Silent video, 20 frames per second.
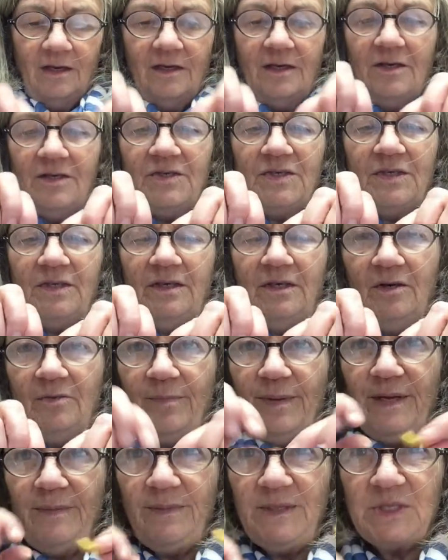Here's a little
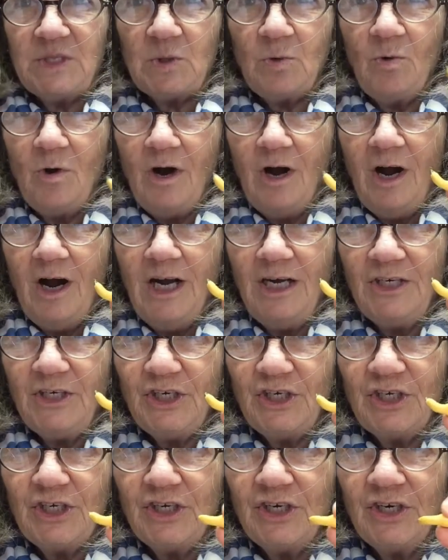baby
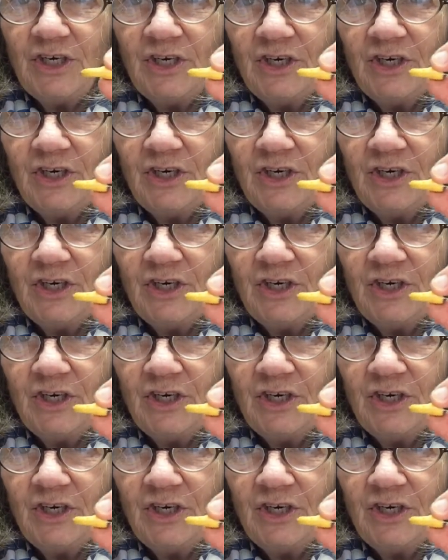squash.